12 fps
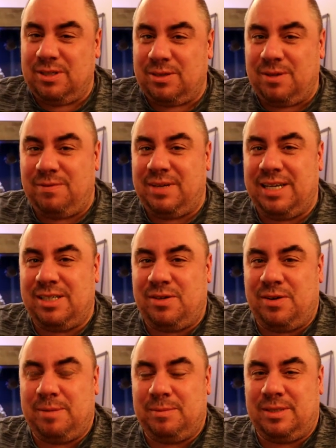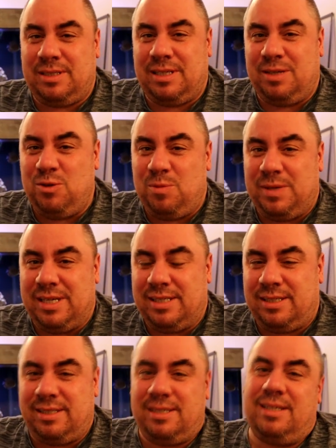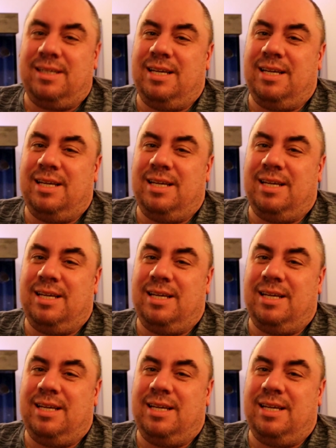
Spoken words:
just got various crypts, Anubias,